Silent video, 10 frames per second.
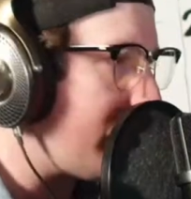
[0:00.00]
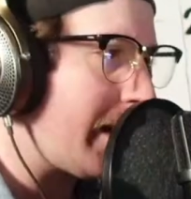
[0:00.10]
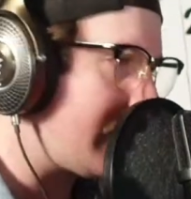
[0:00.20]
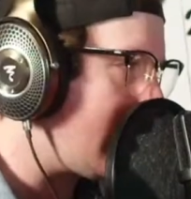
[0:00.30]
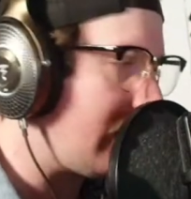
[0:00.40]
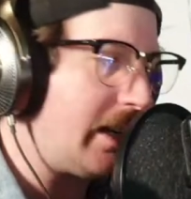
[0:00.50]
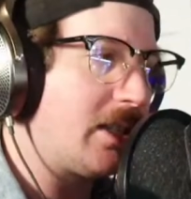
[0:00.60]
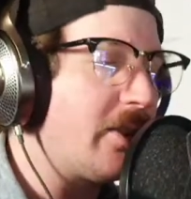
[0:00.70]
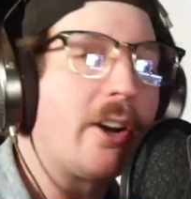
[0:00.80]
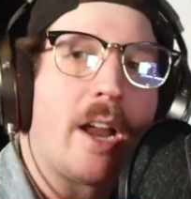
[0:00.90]
I see the
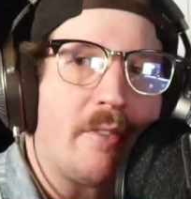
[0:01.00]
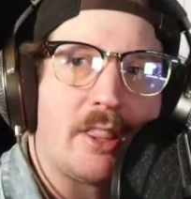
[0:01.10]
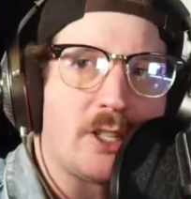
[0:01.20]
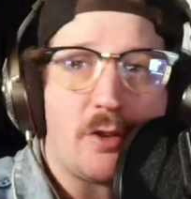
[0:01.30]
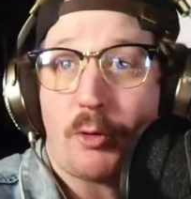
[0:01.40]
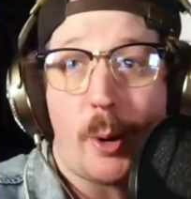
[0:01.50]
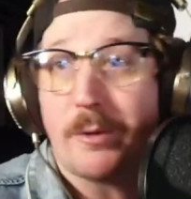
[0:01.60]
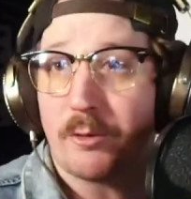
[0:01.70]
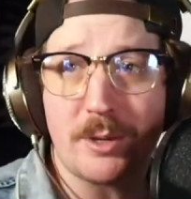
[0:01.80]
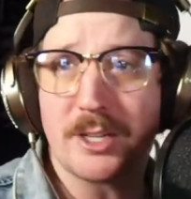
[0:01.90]
links in there and everything. So for
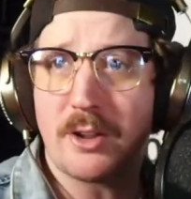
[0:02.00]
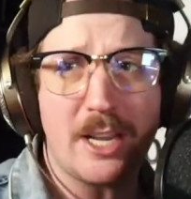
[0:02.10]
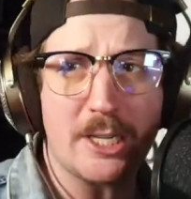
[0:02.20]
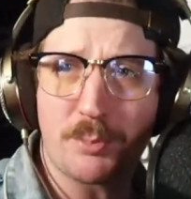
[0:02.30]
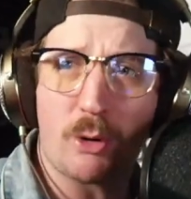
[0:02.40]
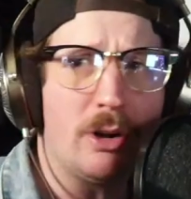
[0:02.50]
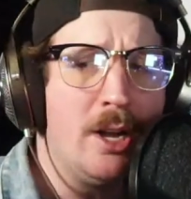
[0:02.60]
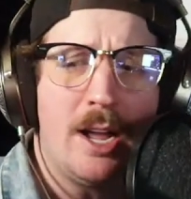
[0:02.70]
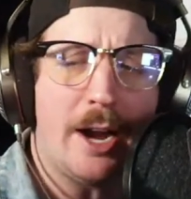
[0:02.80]
whatever reason on the export,